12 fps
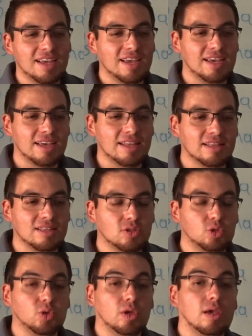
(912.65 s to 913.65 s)
and
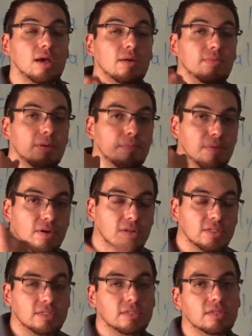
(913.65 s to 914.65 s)
to help a
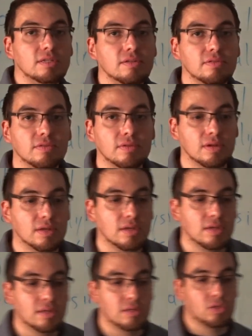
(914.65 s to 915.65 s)
person
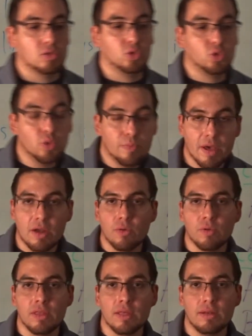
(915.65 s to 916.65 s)
do better
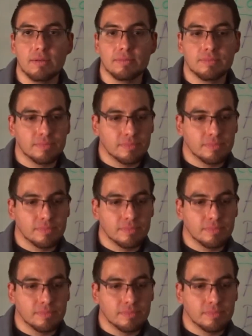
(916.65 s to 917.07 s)
with it.